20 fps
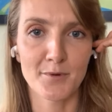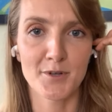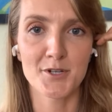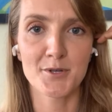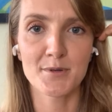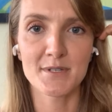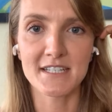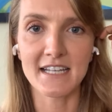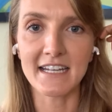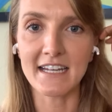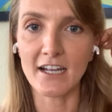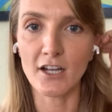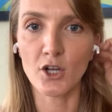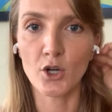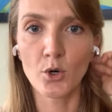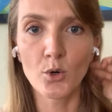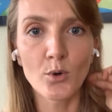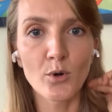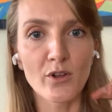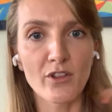which was like a
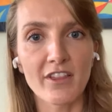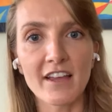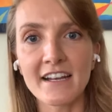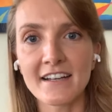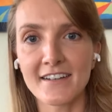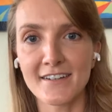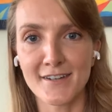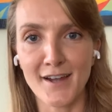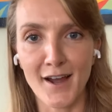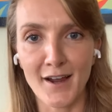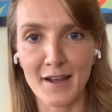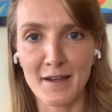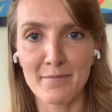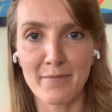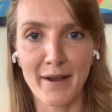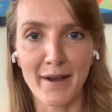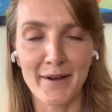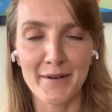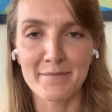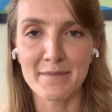cool thing to talk
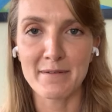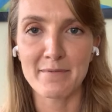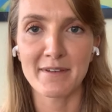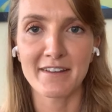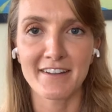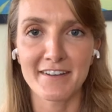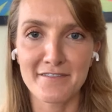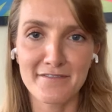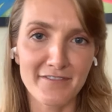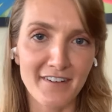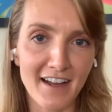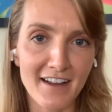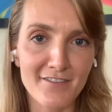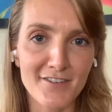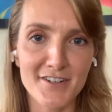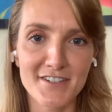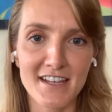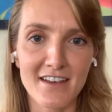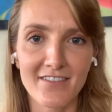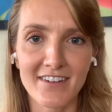about maybe like 5
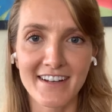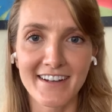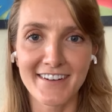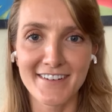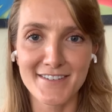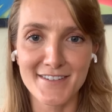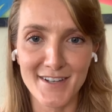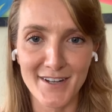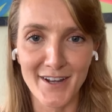or 7 years